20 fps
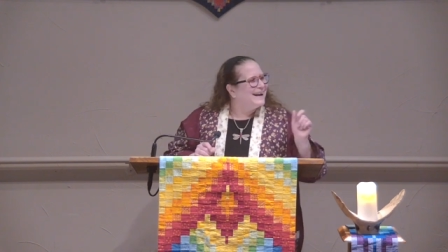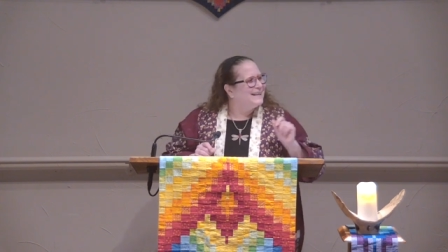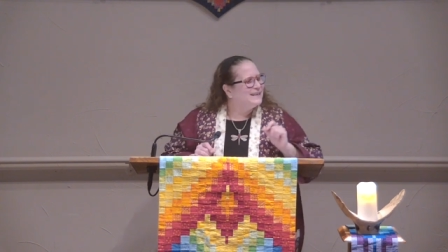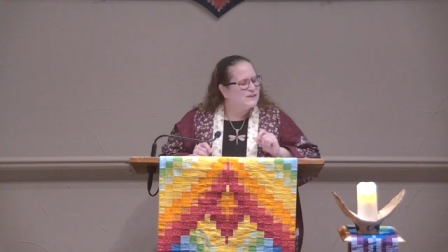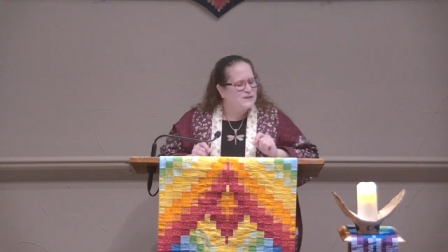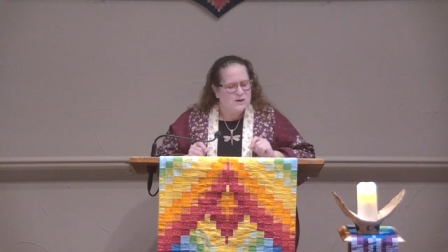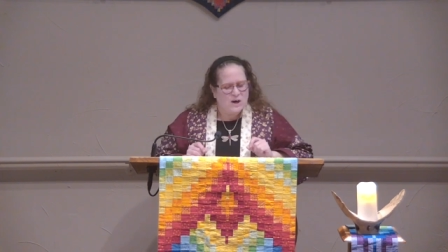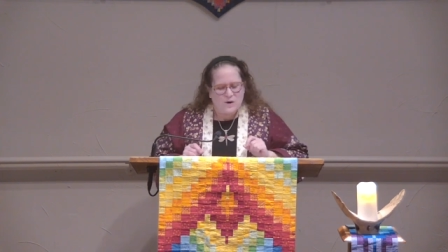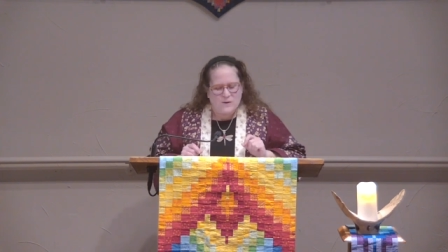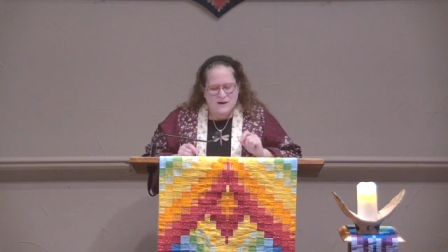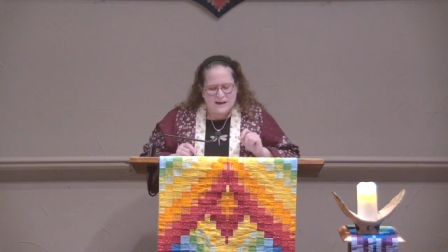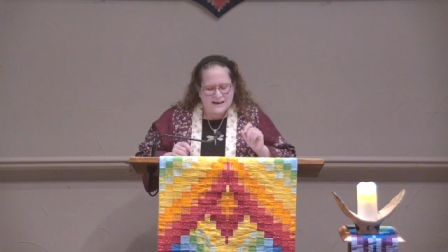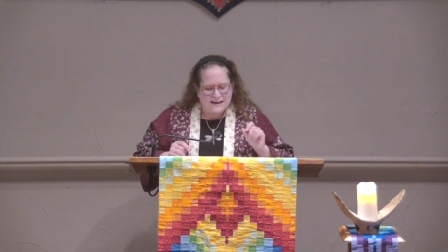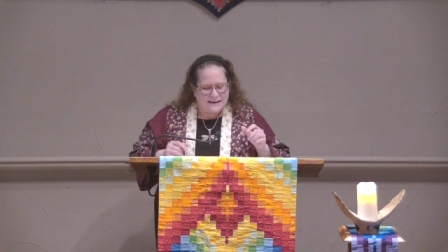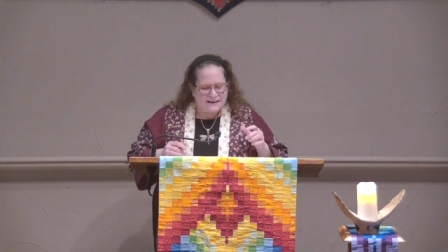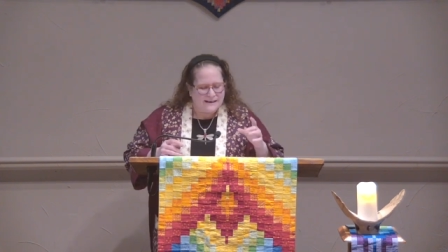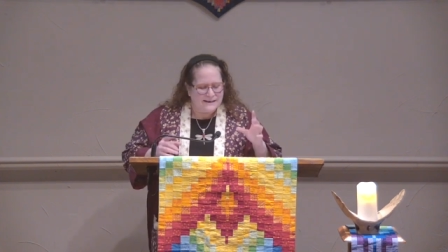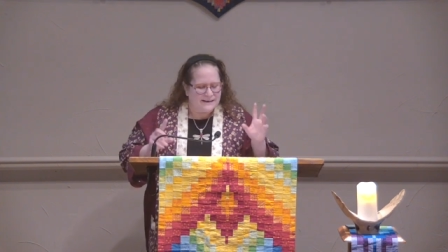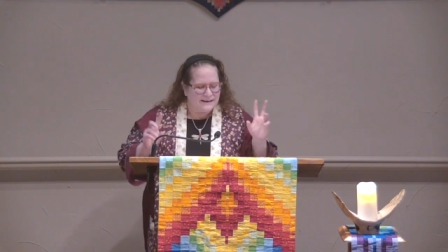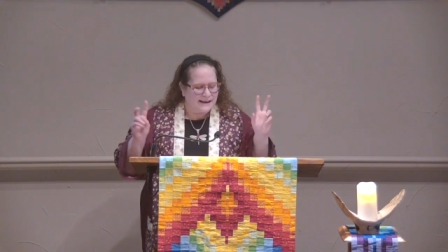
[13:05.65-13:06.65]
And so
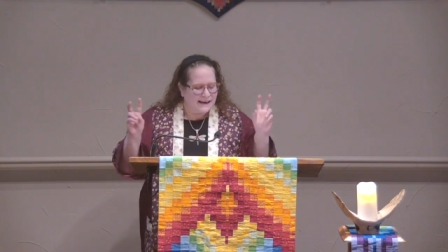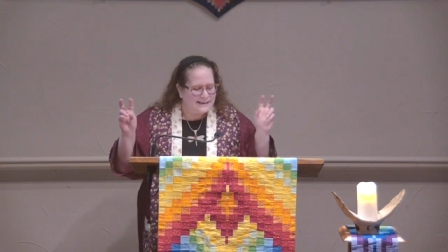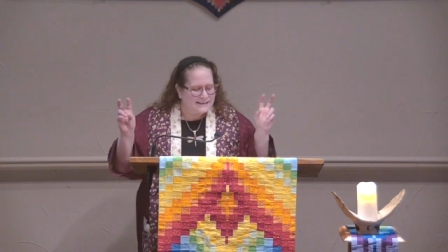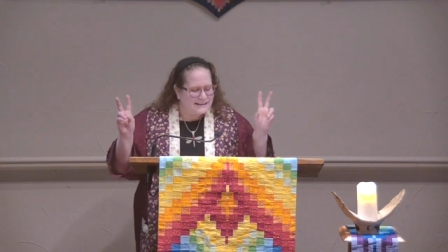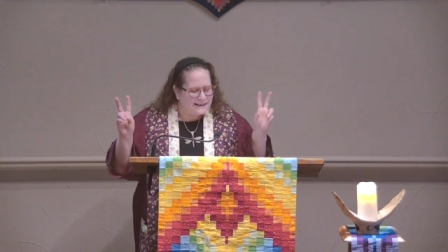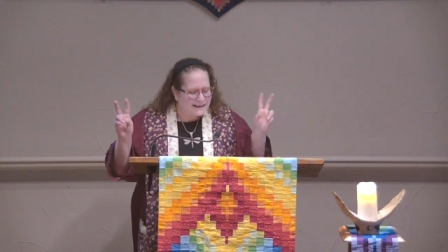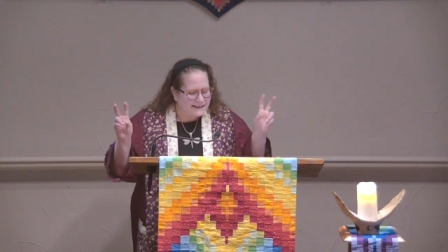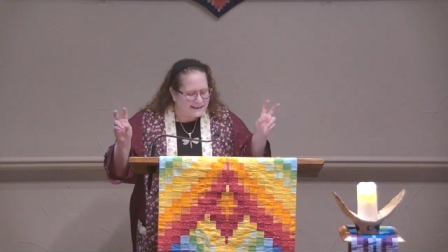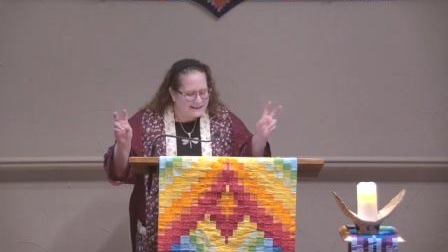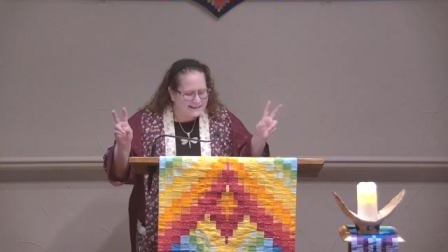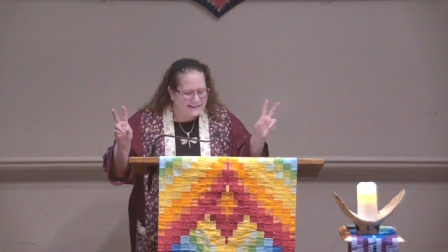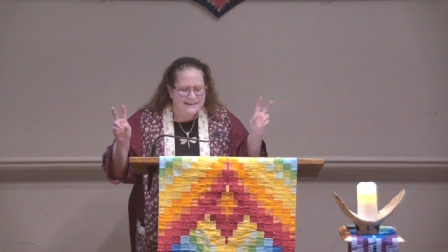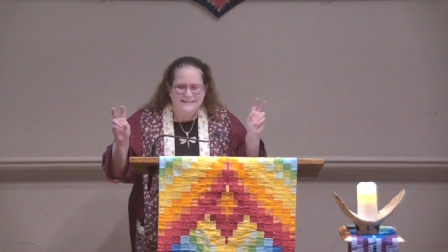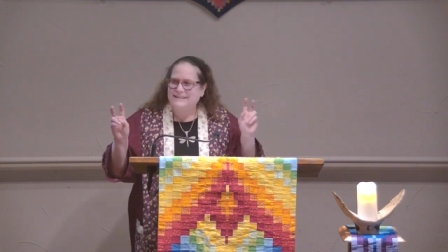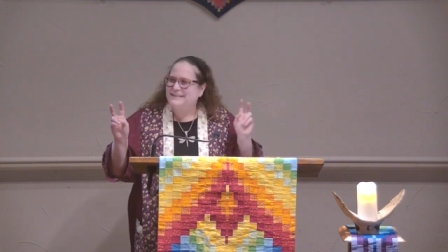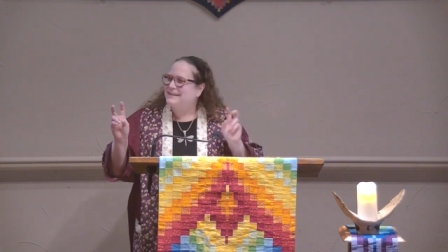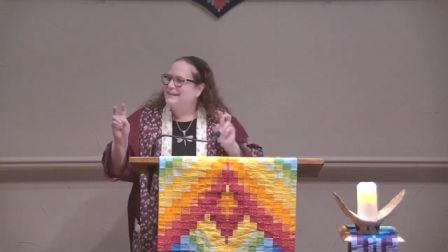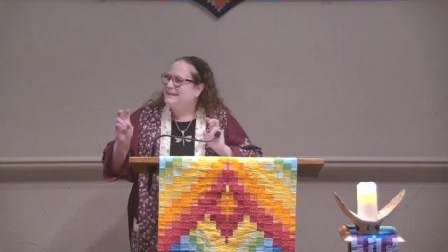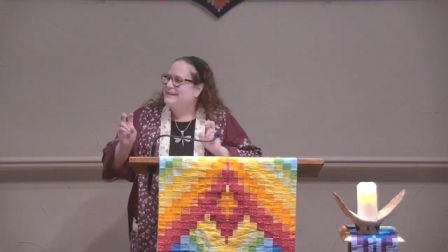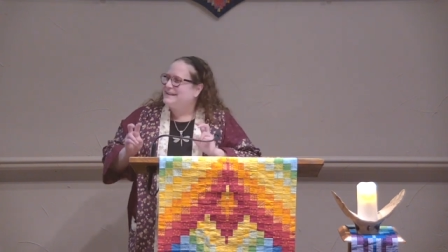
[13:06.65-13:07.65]
he lets
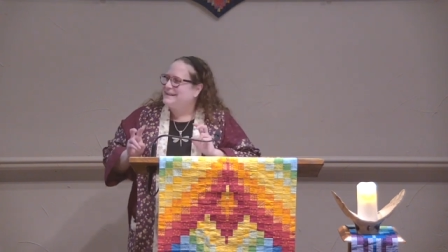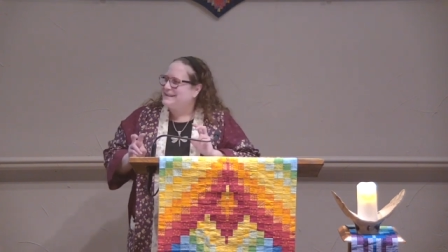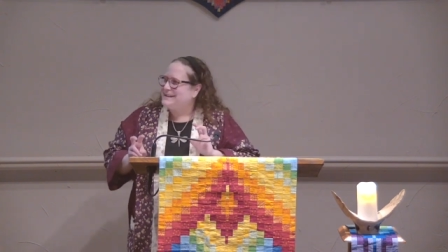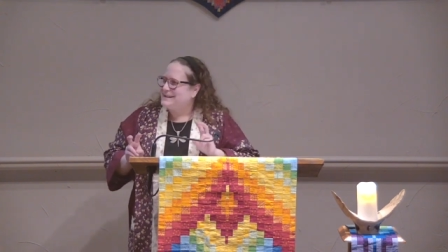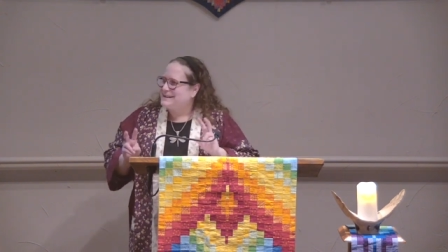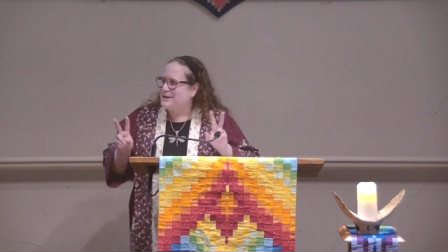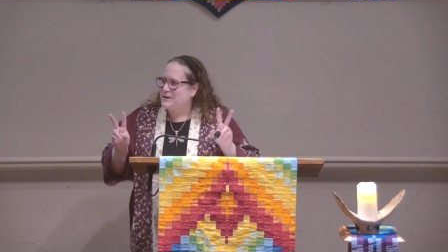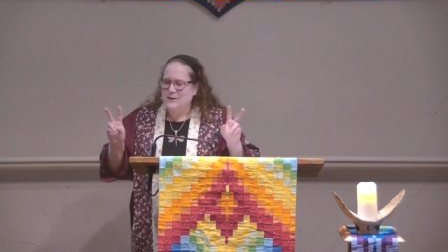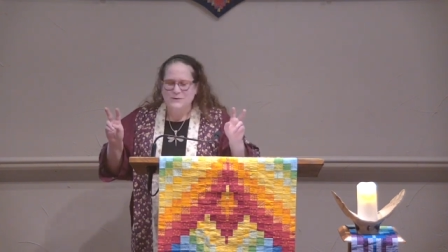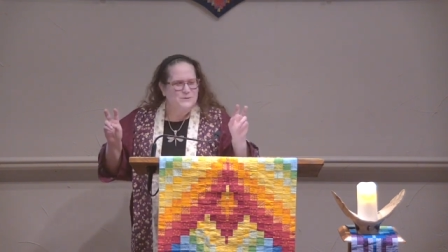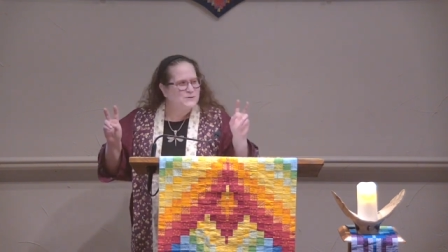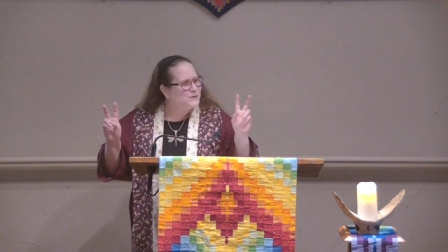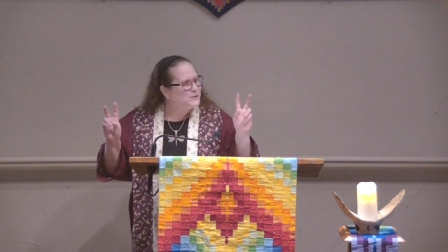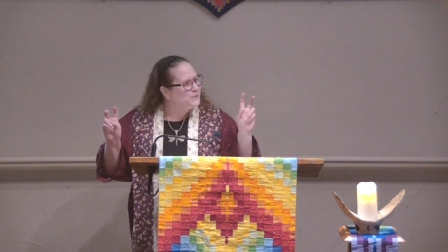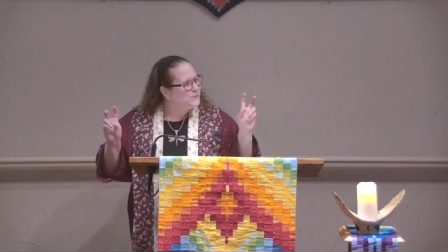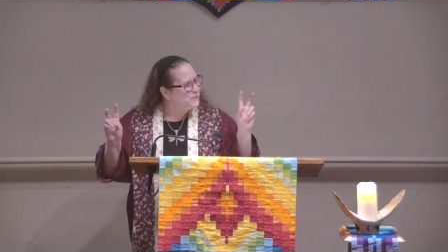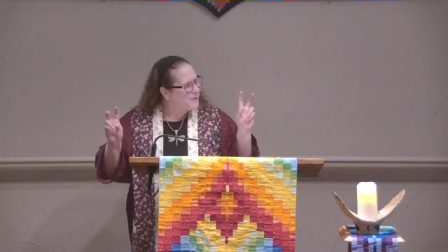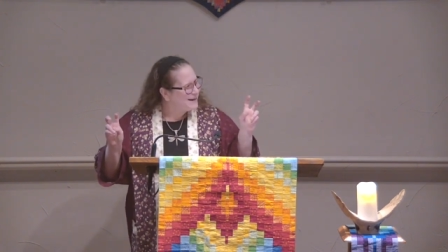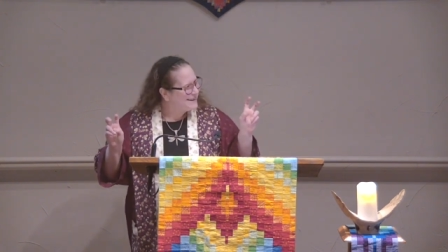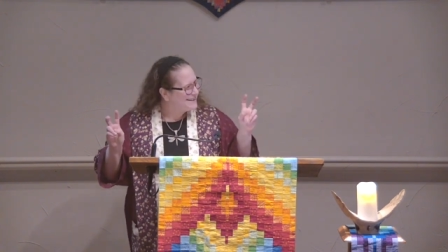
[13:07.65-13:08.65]
his seed go
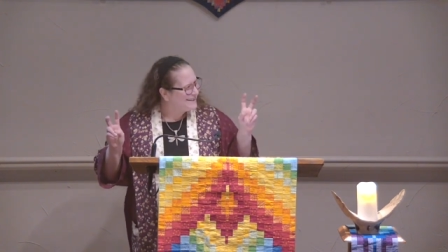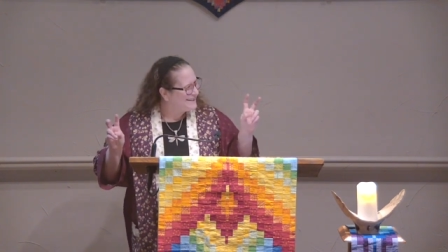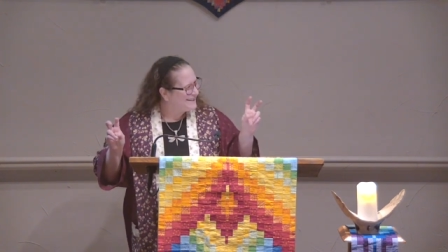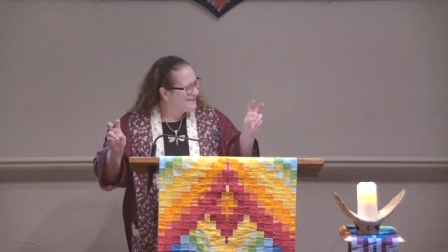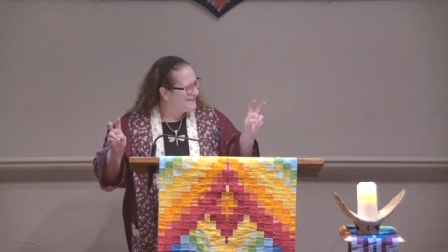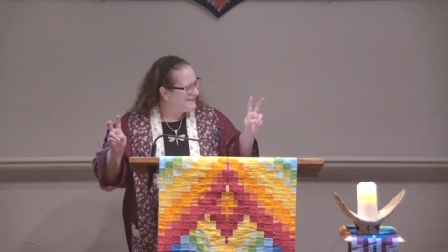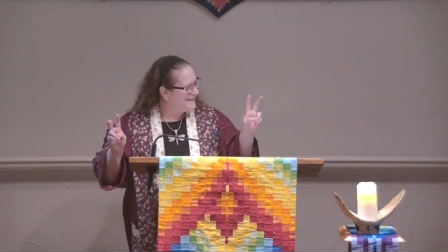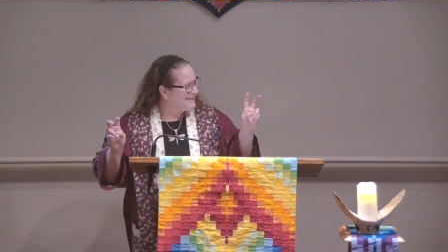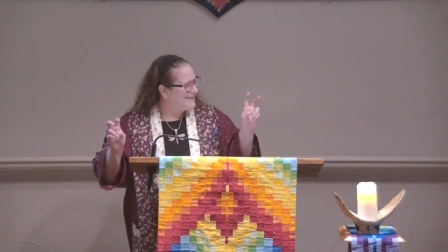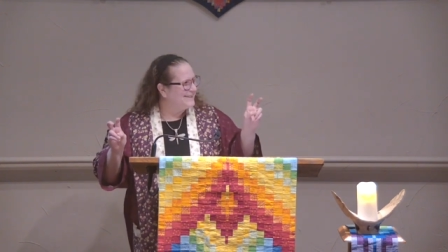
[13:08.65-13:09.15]
to waste,